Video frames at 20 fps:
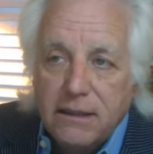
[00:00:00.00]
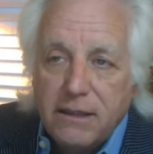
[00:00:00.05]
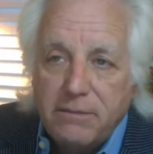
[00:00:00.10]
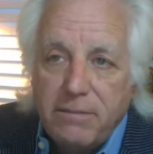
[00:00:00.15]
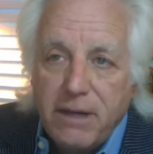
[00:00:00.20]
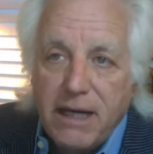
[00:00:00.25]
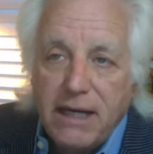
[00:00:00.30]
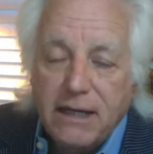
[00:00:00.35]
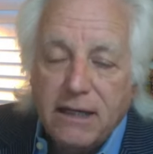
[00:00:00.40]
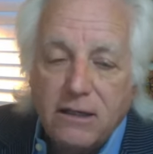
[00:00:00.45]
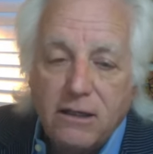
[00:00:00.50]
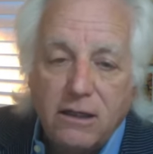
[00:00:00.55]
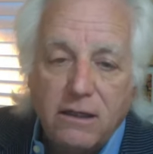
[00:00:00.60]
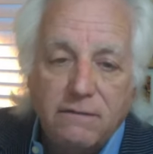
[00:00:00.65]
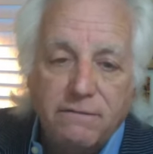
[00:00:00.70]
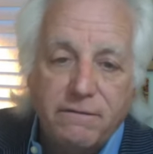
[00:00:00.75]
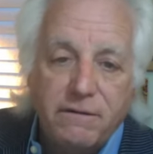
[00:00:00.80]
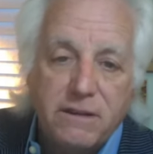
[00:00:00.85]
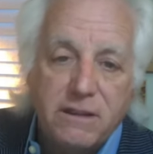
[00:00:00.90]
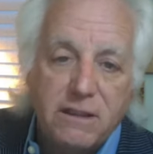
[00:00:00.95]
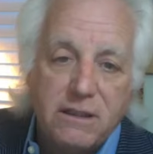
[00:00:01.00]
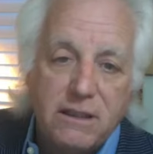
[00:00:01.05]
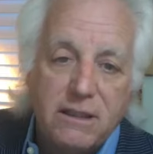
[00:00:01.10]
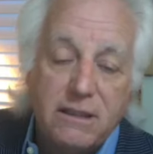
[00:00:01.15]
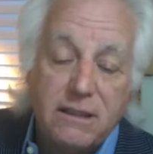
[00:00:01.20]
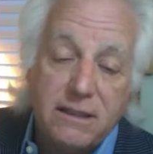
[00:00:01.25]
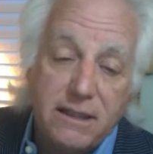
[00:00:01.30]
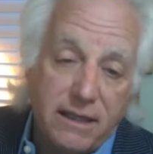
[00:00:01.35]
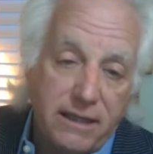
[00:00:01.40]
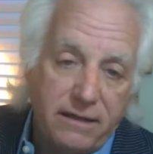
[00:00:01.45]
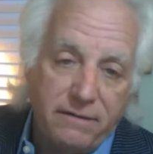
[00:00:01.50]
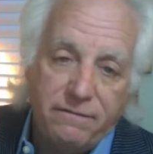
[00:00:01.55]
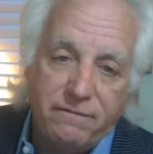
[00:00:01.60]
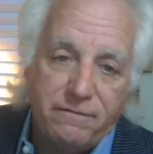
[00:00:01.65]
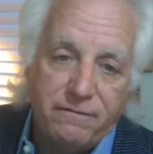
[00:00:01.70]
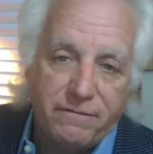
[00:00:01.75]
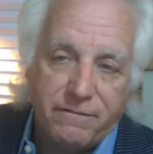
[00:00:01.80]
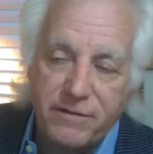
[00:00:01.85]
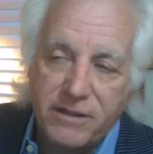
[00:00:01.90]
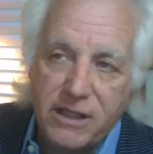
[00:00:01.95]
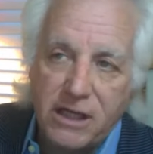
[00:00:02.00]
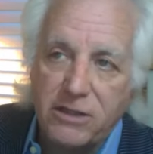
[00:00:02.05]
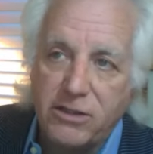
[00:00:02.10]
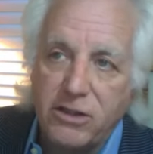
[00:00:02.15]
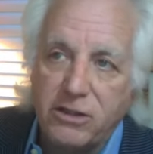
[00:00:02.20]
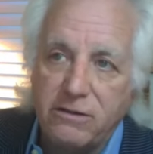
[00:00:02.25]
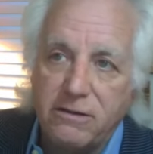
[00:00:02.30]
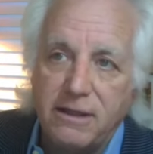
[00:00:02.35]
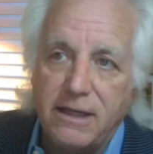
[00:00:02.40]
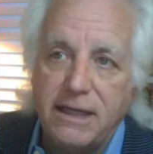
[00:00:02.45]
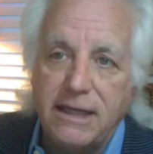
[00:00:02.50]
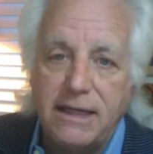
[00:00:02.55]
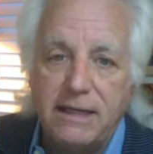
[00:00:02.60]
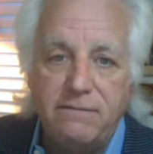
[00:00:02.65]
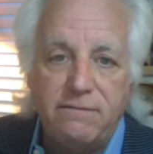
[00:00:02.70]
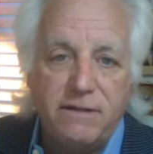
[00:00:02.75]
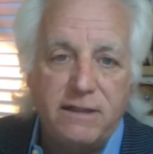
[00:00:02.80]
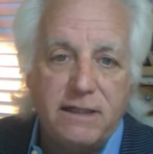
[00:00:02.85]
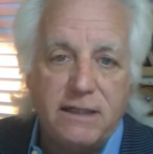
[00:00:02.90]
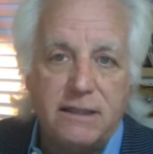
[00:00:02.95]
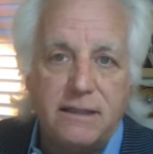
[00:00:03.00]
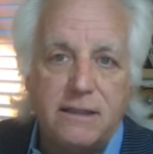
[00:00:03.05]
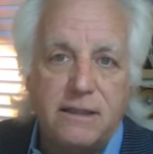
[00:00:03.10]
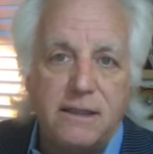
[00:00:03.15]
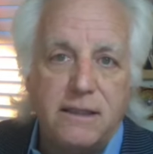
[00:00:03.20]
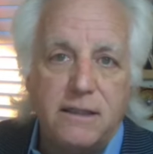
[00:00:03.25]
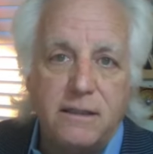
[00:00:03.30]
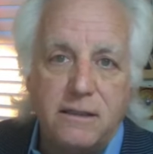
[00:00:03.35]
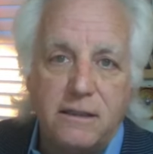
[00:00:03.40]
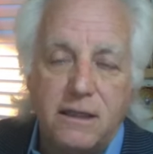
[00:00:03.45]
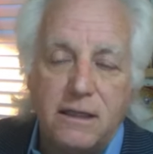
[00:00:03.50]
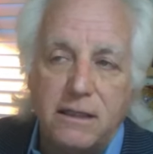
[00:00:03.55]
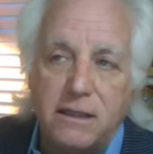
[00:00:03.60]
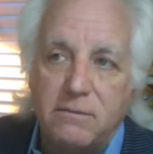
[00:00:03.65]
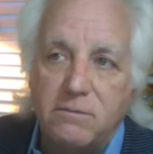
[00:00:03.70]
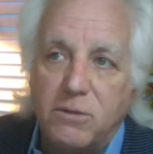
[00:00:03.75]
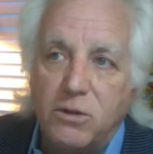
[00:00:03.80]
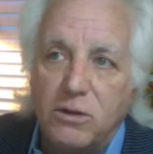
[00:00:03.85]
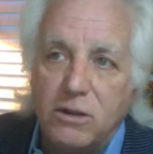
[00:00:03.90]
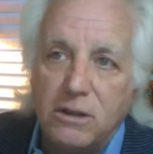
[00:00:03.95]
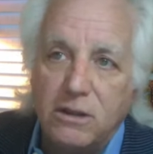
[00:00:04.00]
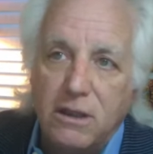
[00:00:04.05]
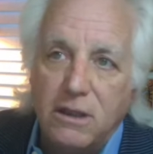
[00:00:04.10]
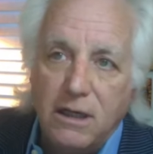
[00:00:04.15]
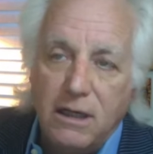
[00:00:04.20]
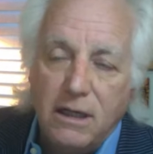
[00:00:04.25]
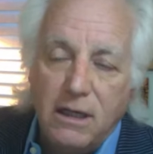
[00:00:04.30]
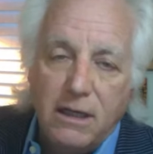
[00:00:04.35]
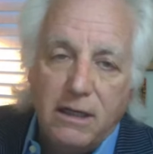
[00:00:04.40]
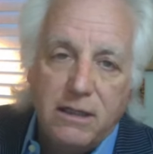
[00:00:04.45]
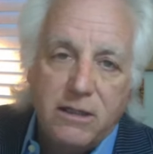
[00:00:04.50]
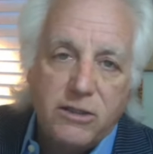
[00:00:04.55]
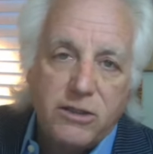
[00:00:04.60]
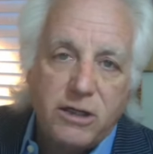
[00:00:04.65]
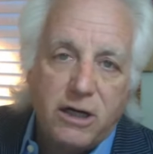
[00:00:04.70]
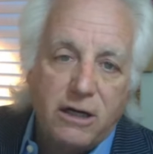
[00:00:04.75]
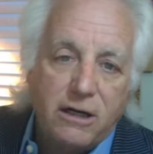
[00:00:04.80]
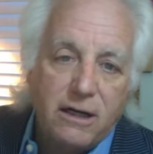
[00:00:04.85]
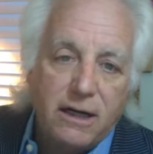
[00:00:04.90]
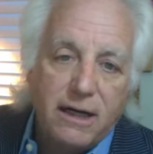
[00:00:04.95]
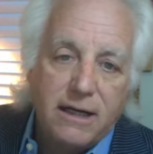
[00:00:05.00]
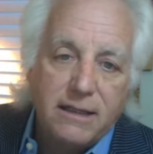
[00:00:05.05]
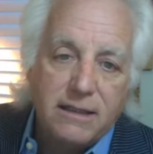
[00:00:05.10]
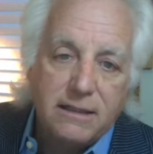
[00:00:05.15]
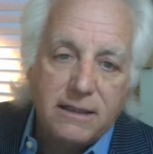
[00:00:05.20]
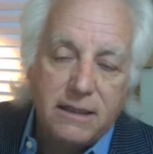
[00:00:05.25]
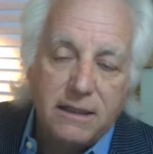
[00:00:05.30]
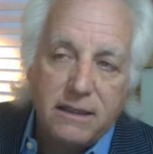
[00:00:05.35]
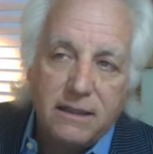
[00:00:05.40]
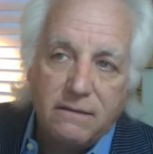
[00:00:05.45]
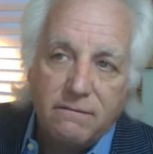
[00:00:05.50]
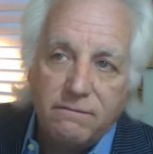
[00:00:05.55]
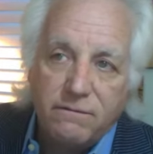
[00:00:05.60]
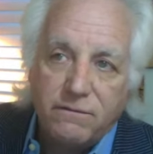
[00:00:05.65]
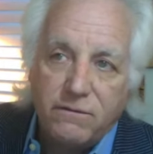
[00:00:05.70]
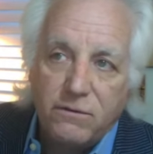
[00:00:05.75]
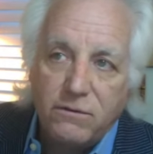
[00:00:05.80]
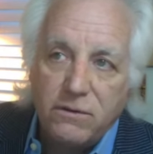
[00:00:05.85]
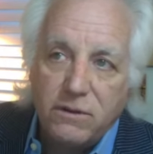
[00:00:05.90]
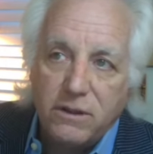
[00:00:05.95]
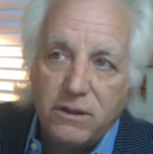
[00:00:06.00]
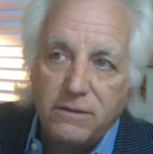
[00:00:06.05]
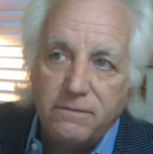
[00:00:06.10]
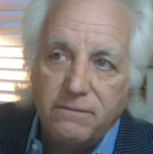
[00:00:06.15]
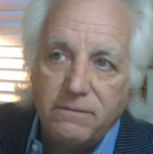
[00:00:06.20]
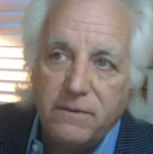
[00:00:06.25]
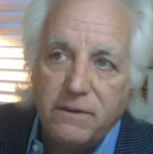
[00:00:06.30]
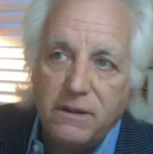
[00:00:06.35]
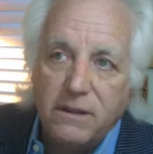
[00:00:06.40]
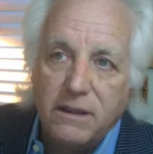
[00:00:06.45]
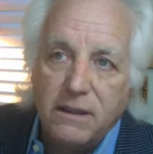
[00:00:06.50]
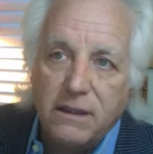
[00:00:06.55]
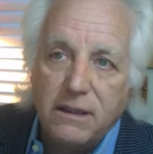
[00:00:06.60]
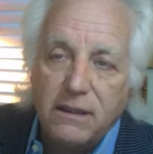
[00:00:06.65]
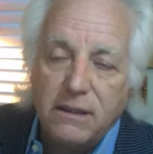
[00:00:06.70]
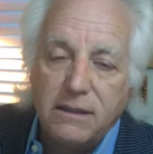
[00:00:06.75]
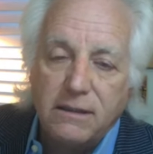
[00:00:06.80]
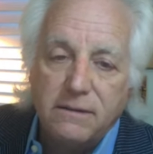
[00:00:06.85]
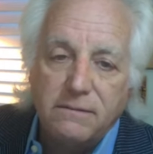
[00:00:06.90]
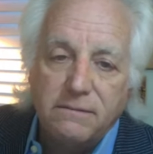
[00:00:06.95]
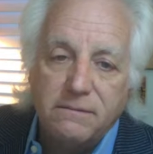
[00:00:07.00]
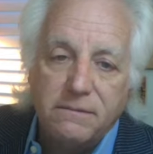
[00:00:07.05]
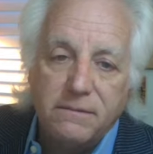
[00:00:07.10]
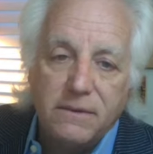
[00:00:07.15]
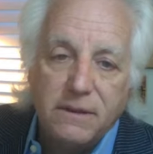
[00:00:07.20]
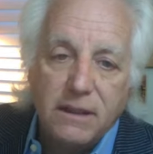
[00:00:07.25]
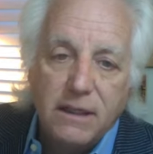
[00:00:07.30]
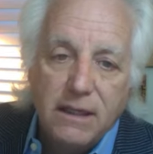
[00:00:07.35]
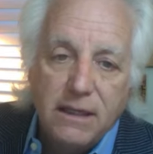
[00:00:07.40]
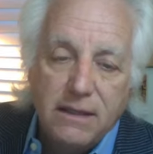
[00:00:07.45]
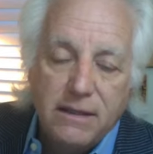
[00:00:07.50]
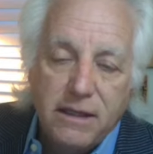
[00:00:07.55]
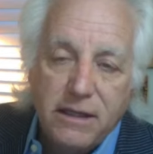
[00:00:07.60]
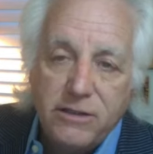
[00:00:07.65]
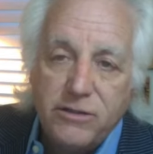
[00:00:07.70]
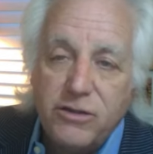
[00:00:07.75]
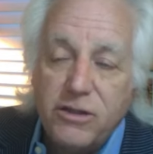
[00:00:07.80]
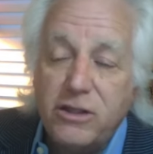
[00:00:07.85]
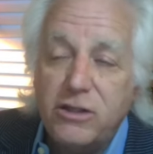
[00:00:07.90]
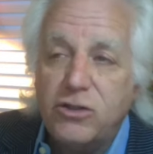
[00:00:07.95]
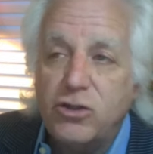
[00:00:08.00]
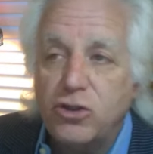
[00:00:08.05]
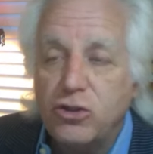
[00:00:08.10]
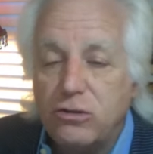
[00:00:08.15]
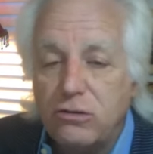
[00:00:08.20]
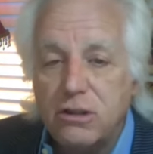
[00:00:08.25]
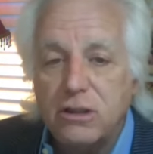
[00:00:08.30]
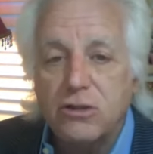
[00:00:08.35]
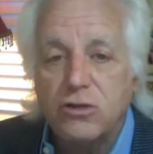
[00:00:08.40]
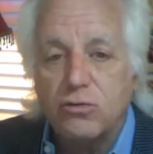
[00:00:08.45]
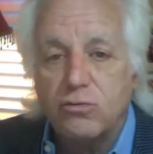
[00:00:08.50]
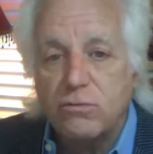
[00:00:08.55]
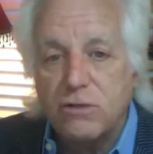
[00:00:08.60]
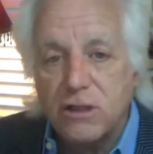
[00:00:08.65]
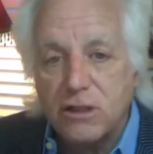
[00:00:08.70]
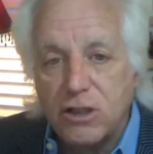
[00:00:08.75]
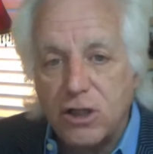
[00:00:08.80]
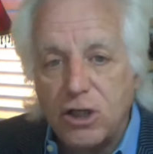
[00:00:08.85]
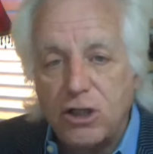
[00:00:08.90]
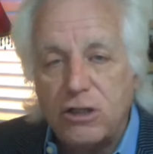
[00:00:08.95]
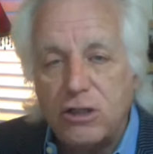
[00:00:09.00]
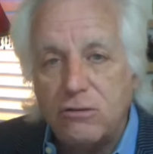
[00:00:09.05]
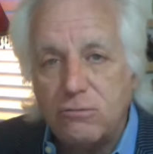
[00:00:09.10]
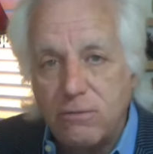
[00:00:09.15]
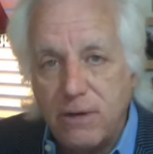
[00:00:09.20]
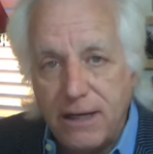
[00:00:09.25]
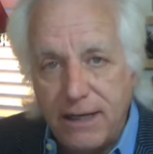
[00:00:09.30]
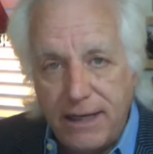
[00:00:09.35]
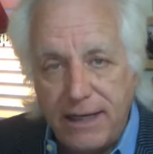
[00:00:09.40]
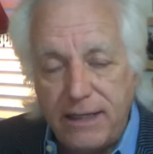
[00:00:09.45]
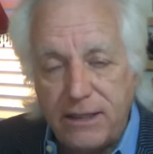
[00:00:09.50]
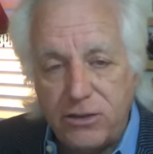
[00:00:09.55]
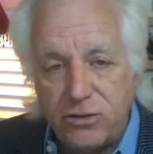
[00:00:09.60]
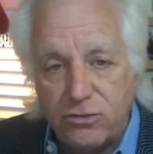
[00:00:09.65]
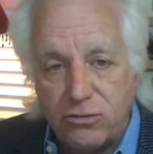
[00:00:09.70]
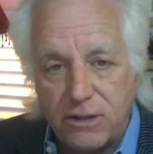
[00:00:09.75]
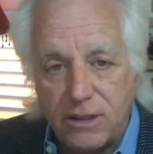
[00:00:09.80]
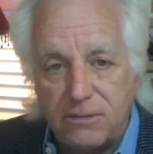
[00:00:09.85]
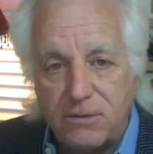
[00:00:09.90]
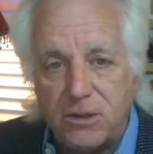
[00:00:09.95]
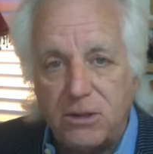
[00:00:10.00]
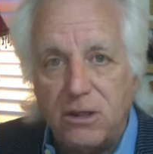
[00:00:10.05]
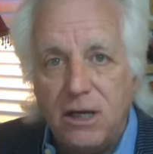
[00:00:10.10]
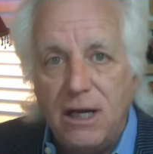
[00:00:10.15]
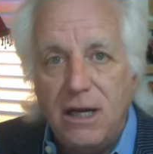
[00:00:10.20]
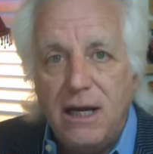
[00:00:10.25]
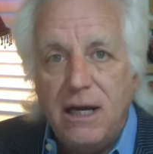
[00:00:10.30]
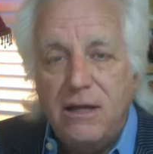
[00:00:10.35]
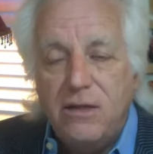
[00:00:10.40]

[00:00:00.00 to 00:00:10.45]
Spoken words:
the the back offices, if such a thing even exists anymore, start asking for that the shorts were already in trouble.